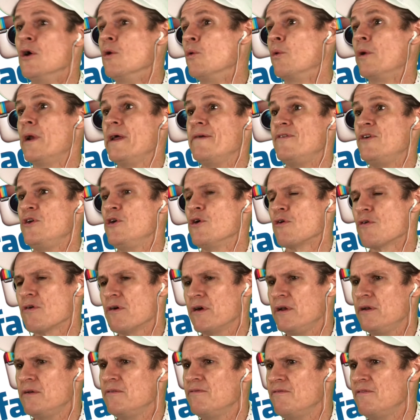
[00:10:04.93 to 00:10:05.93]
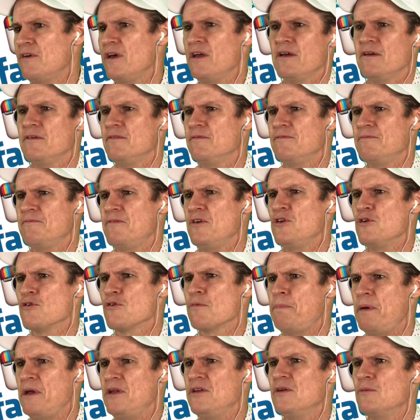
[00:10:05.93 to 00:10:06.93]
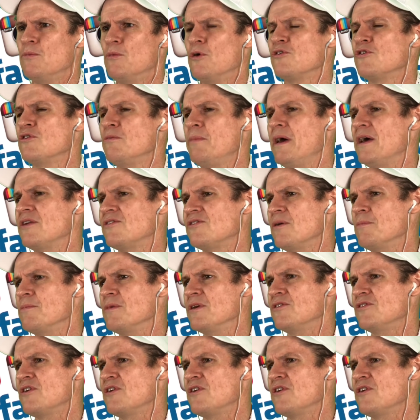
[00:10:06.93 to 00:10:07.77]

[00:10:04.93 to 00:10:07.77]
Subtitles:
whatever your opinion was about something.